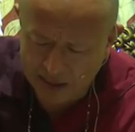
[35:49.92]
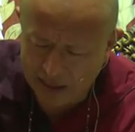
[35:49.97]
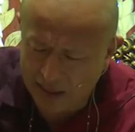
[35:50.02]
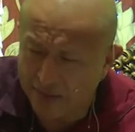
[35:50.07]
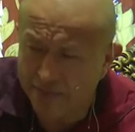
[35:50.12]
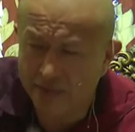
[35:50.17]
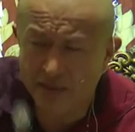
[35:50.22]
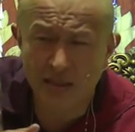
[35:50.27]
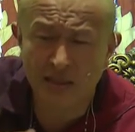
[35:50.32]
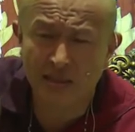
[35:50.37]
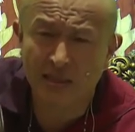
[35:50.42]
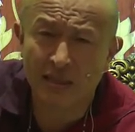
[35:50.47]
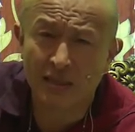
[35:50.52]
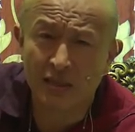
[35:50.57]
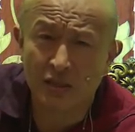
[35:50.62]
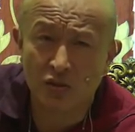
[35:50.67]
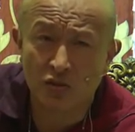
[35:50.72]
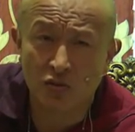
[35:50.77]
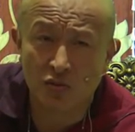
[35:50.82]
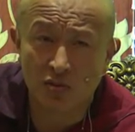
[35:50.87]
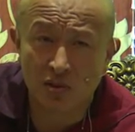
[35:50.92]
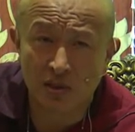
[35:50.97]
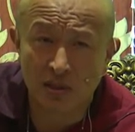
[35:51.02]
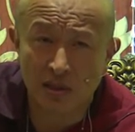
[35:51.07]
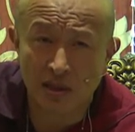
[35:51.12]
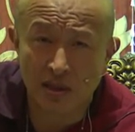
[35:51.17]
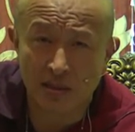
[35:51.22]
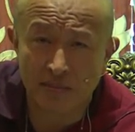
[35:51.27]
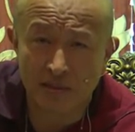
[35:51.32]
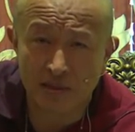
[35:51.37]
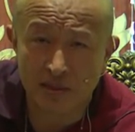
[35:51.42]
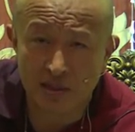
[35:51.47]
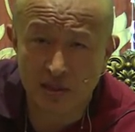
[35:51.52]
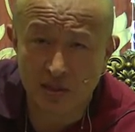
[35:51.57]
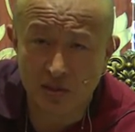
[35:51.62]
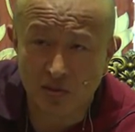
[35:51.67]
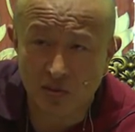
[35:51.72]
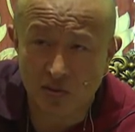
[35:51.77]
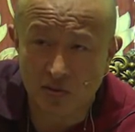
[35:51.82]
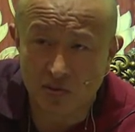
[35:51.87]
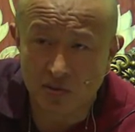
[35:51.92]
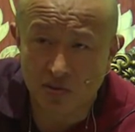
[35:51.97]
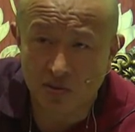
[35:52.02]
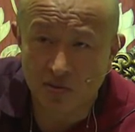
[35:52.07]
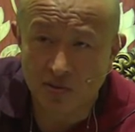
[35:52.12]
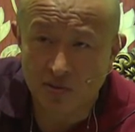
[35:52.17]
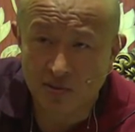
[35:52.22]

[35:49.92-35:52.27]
everything that is taught in Aman Resort.